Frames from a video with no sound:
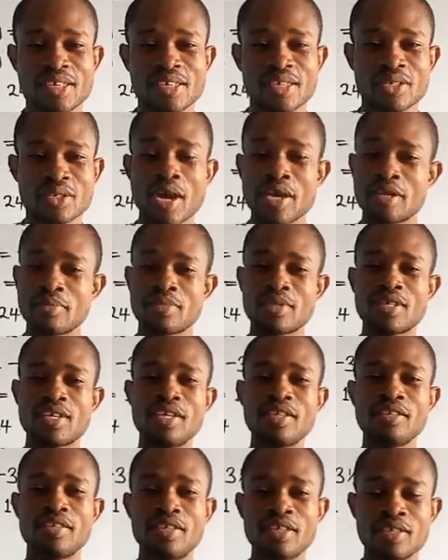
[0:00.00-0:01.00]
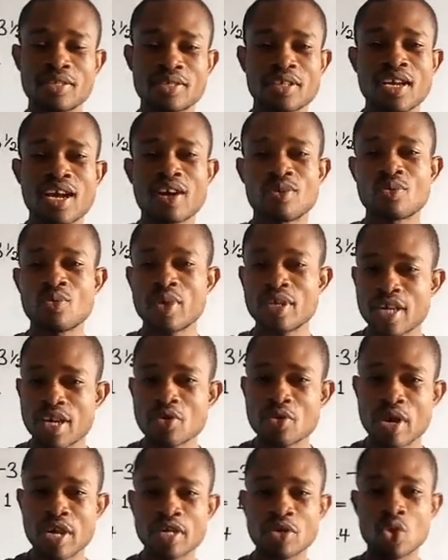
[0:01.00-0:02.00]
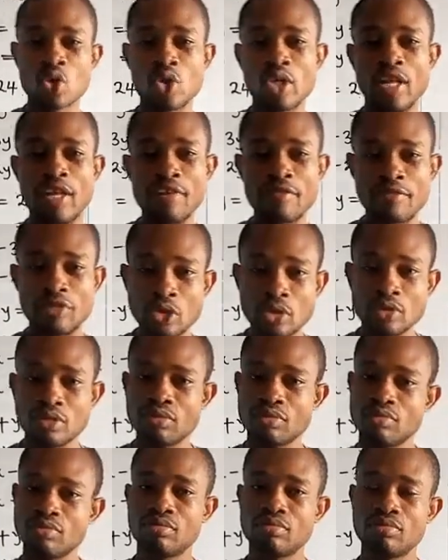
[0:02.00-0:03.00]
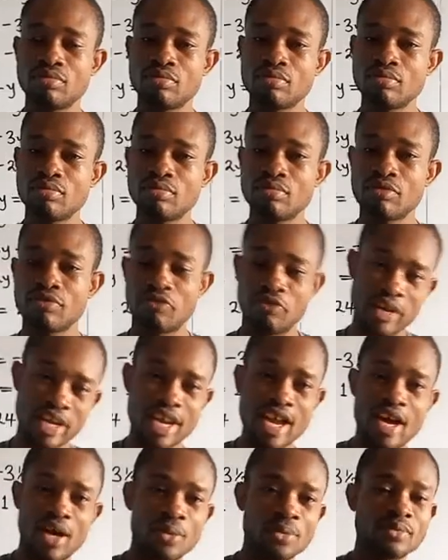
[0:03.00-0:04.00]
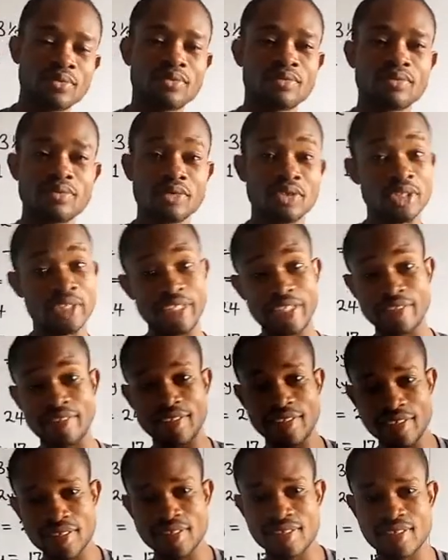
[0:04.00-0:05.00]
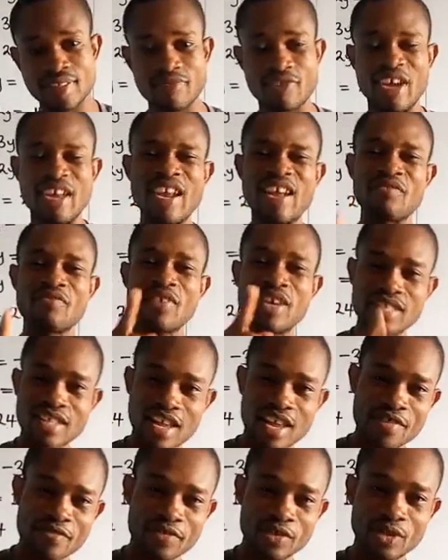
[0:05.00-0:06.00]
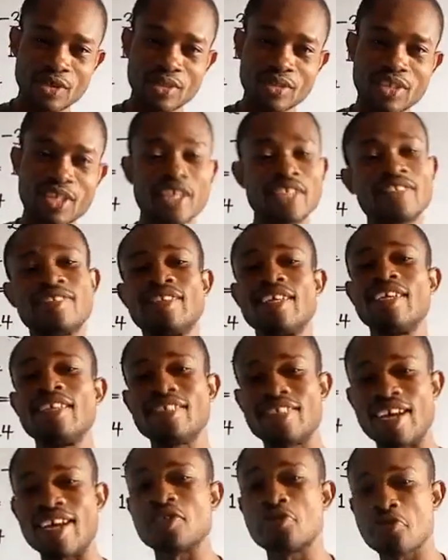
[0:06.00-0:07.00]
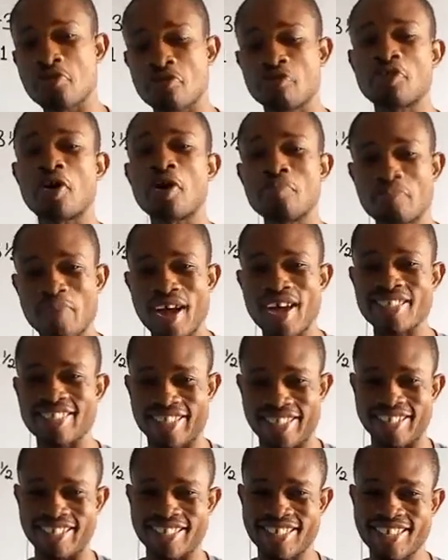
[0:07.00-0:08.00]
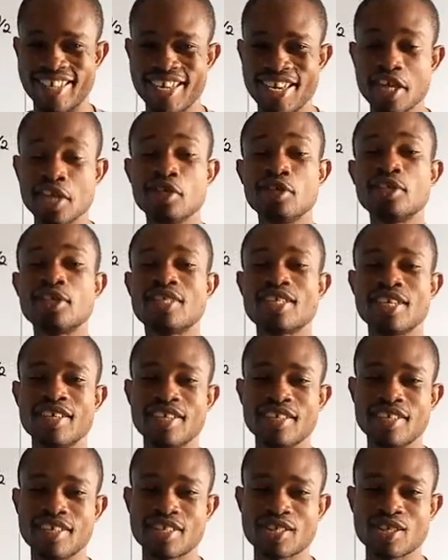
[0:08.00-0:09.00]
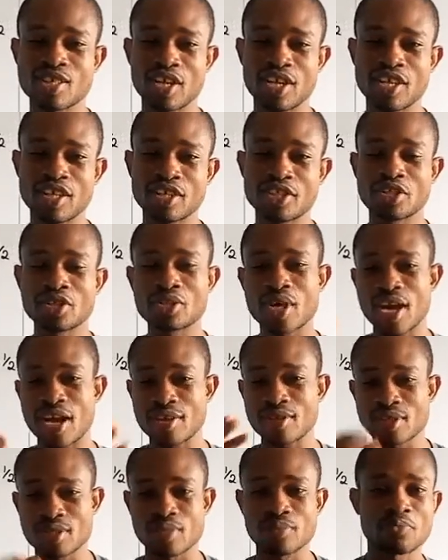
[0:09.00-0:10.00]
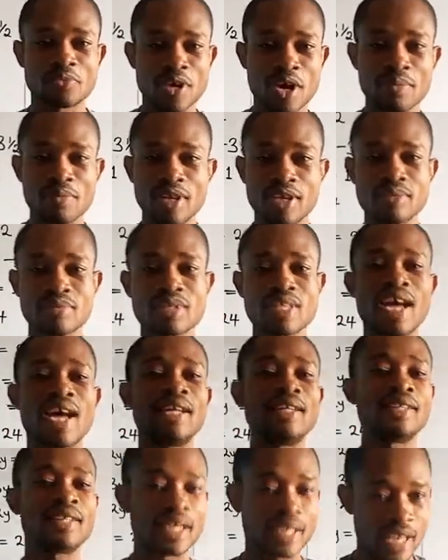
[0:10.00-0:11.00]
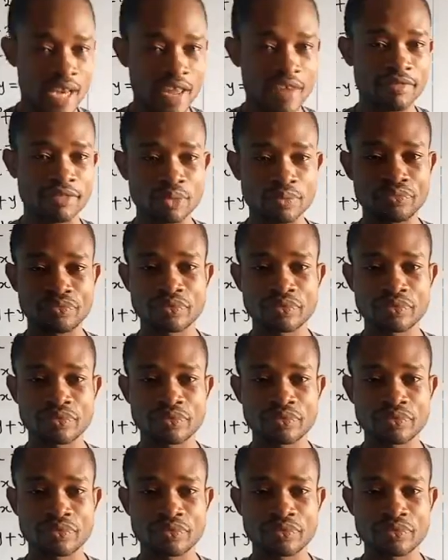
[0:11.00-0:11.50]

So I am saying this so that whether you are in O level for now, you need this. If you're in advanced level, don't think that you've gone past it. You still need this knowledge to handle some problems at that level.